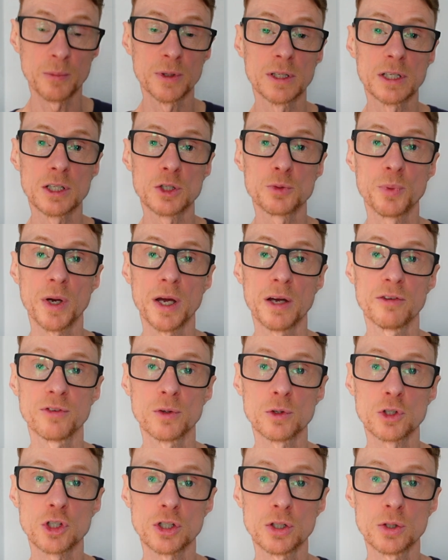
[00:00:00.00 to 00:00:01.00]
in these
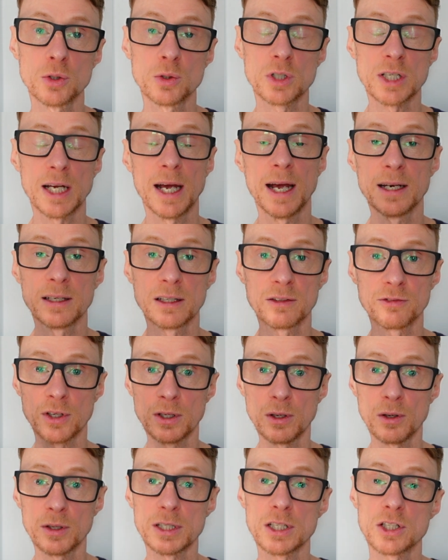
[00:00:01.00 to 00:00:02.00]
barefoot shoes, and if you
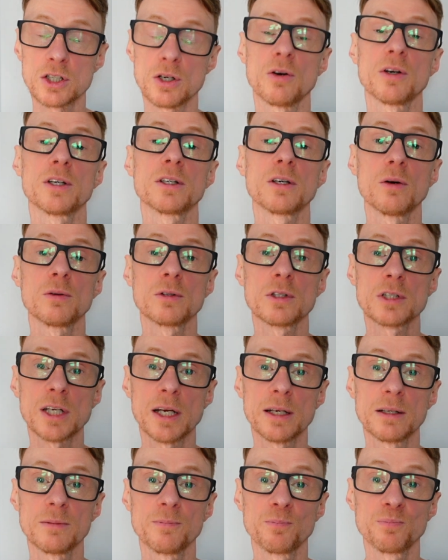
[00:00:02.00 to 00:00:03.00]
like this kind of
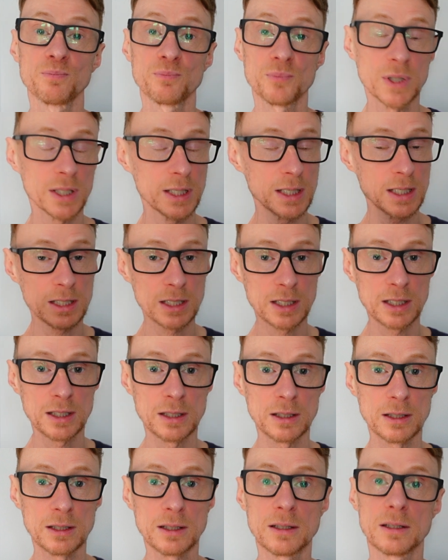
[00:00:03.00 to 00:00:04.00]
content, please
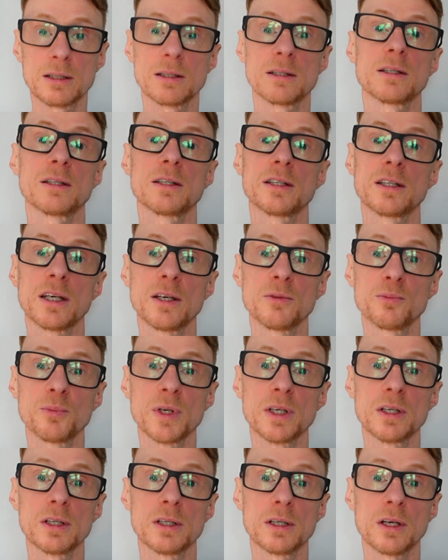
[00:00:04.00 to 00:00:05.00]
give
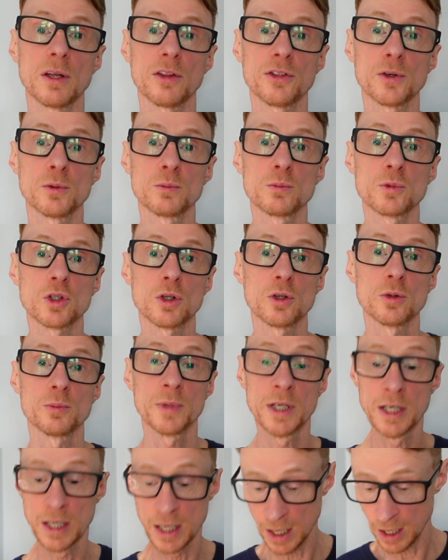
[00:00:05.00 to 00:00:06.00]
me a thumbs up.
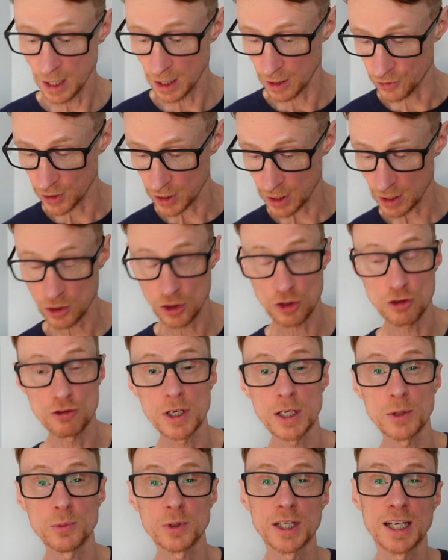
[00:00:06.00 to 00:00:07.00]
If you
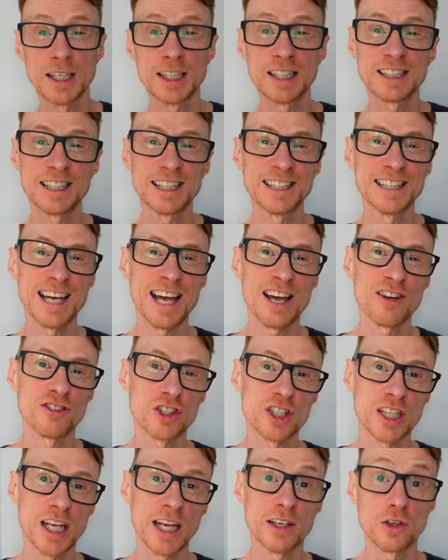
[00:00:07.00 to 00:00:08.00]
disagree with anything that I've
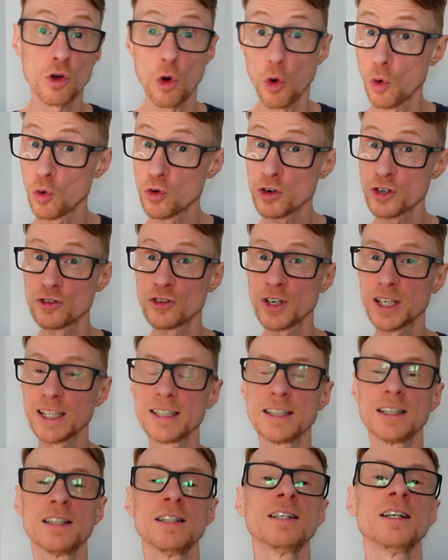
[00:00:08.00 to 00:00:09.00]
said or
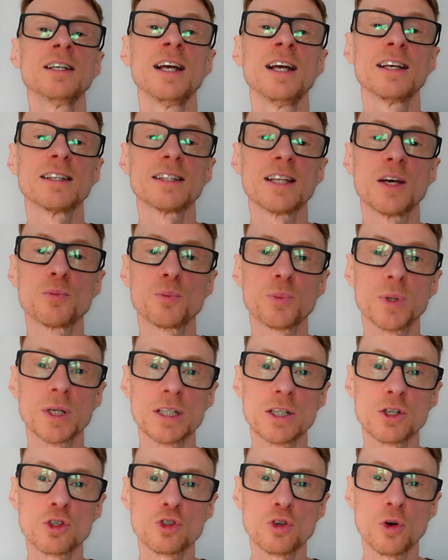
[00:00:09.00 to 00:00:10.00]
agree, then
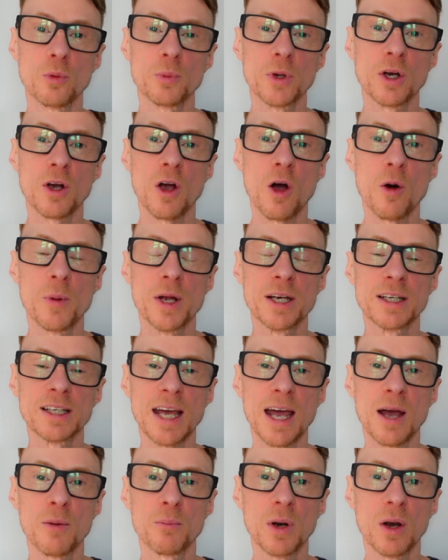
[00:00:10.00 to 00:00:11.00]
please drop me a comment
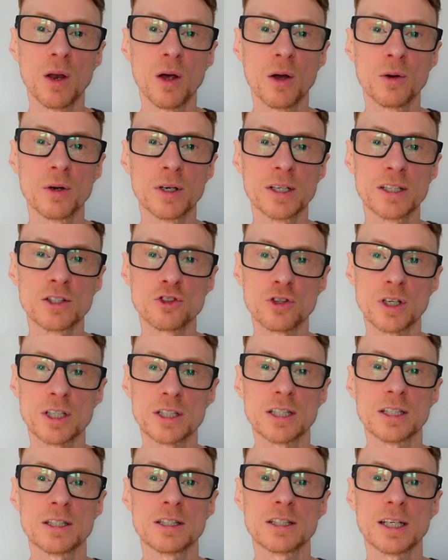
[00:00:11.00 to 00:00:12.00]
down below.
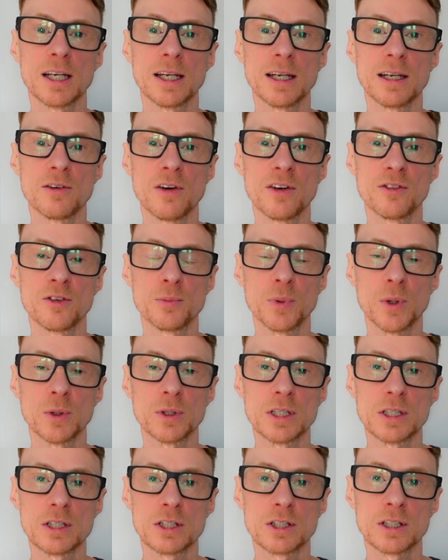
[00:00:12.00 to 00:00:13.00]
Interesting to hear
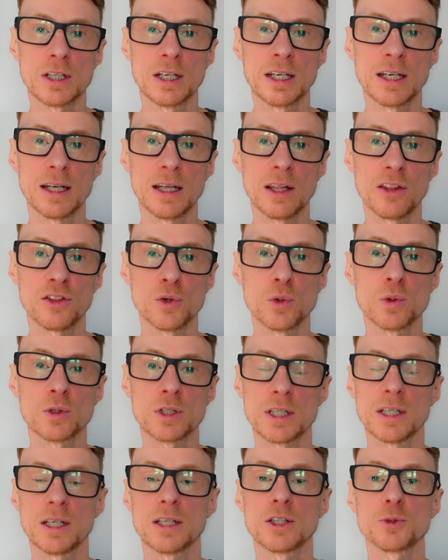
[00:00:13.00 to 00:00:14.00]
everybody's
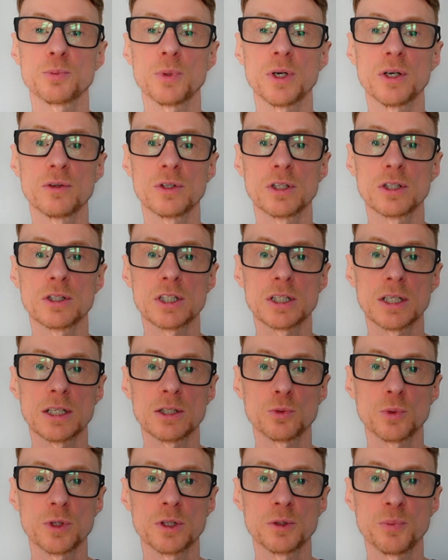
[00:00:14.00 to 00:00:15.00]
thoughts and
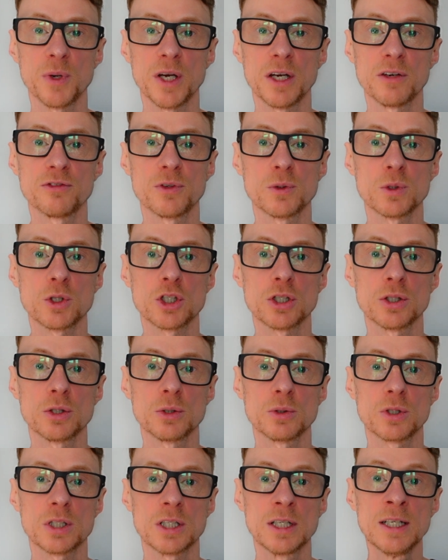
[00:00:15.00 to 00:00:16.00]
experiences with the barefoot
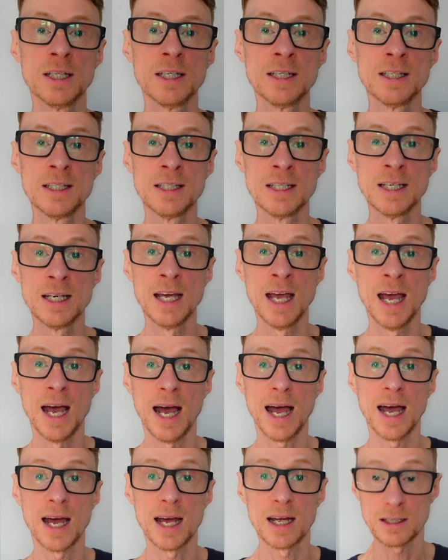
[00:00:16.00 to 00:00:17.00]
shoes,
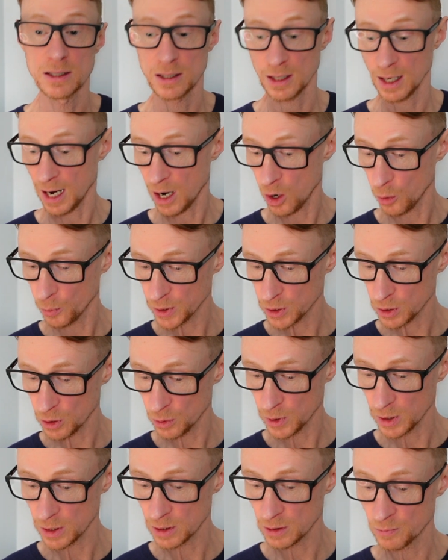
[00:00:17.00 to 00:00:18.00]
and I'll be
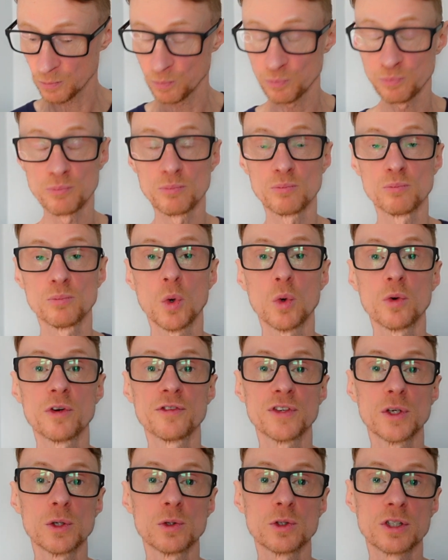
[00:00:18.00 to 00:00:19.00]
doing more
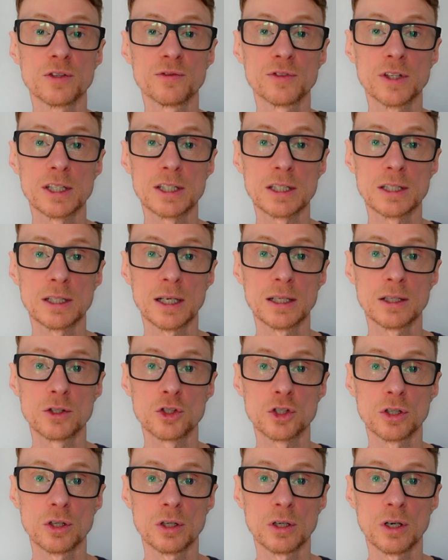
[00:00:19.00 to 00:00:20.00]
reviews of this
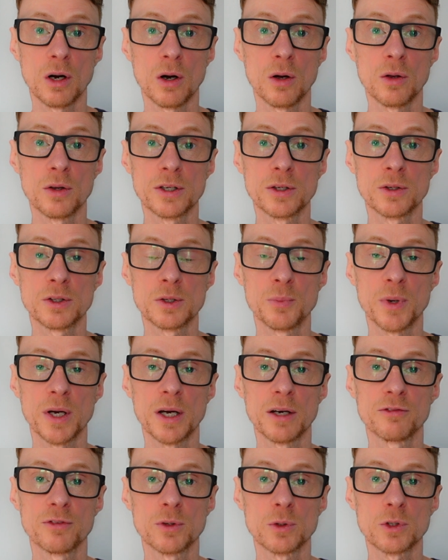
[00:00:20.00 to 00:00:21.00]
nature on the other
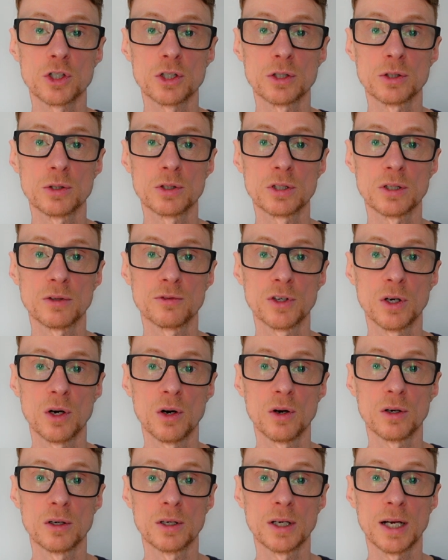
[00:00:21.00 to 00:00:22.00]
barefoot shoes I've
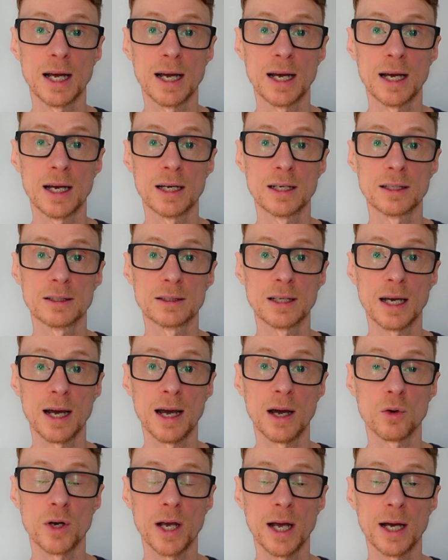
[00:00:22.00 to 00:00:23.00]
got, and
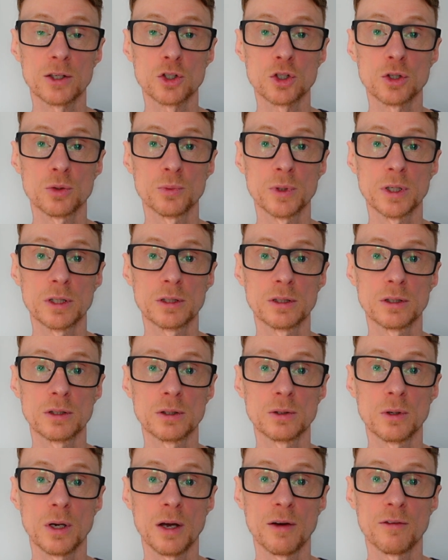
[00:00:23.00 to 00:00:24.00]
I'll catch up with
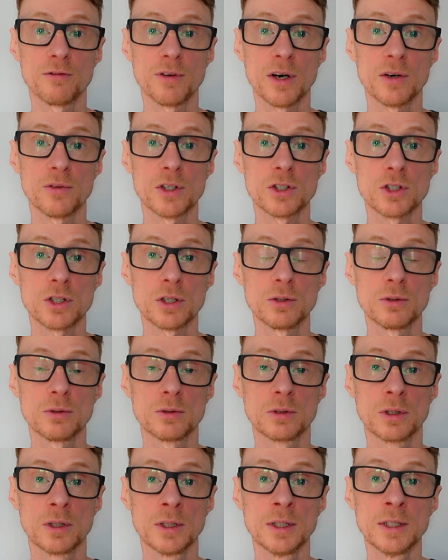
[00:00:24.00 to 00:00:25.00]
you very soon.